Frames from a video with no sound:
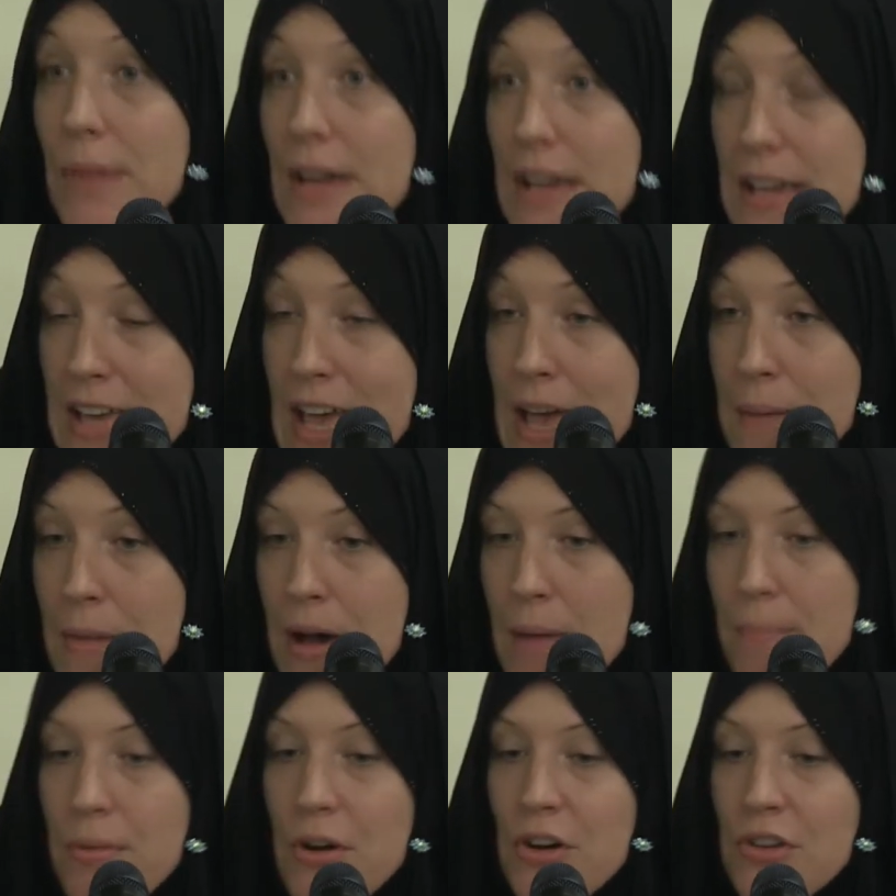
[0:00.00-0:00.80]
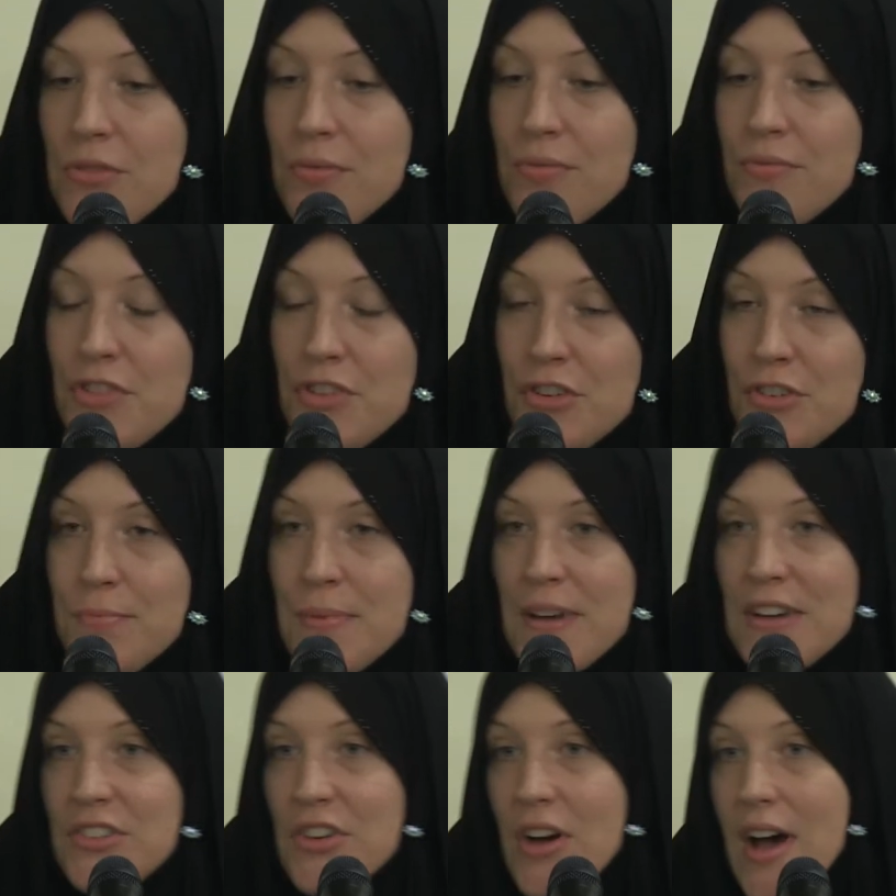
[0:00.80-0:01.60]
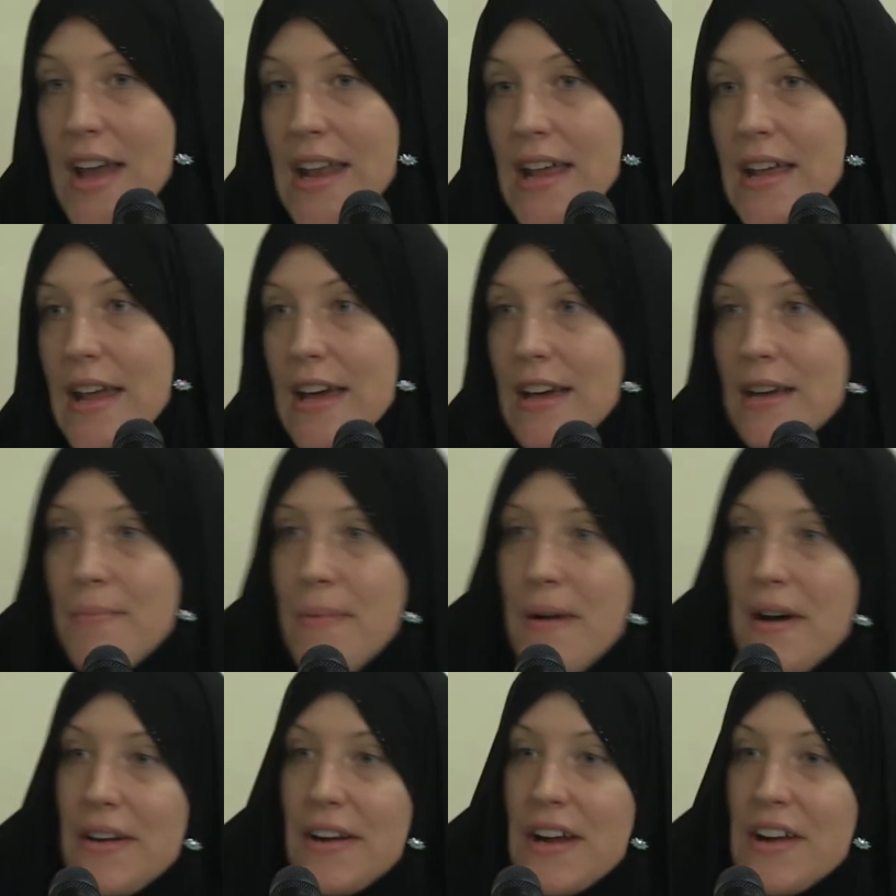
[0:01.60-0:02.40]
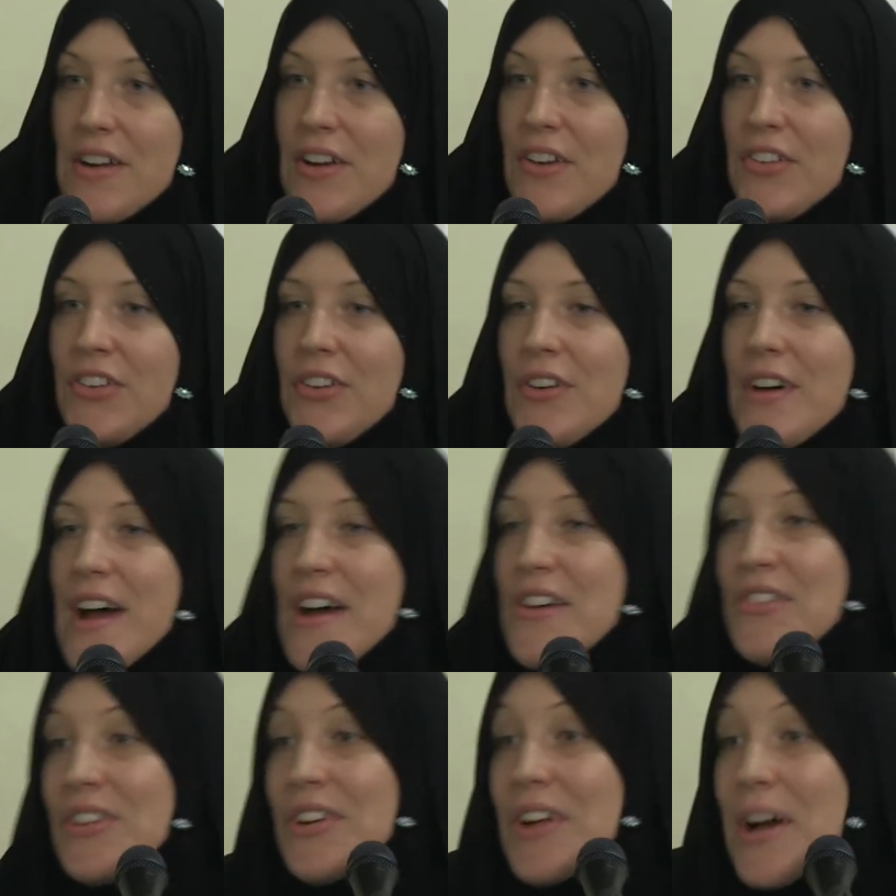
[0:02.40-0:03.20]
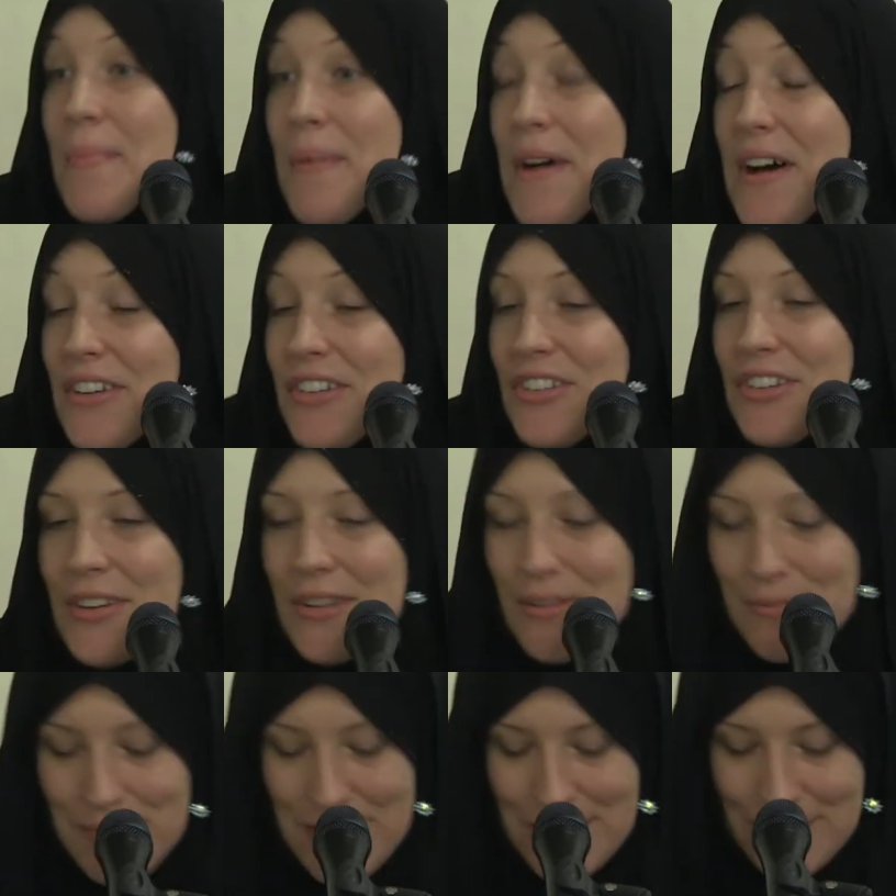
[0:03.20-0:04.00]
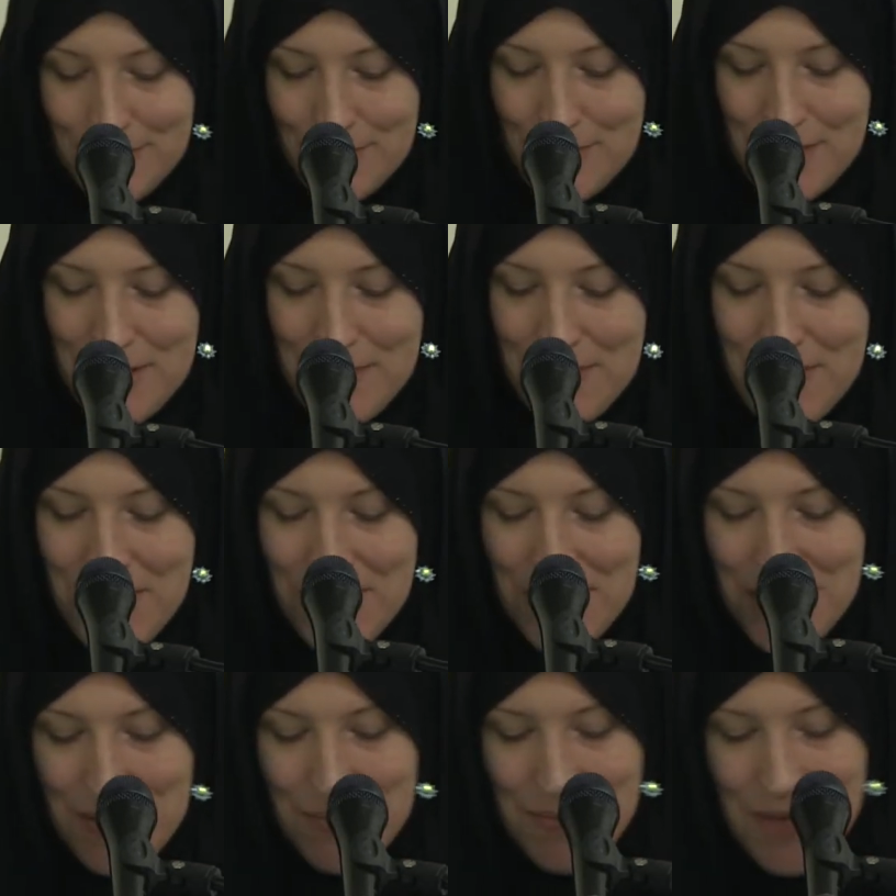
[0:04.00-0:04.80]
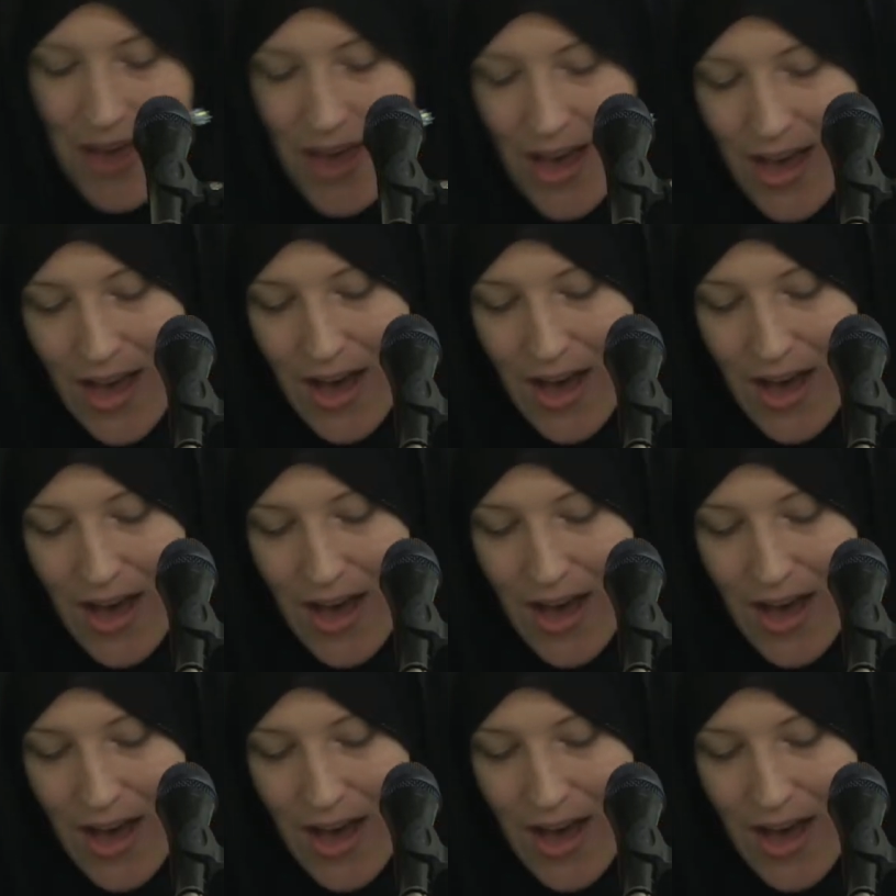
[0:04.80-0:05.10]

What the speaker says: It came up both with respect to Ali al-Akbar and also Hazrat Abbas, peace be upon them.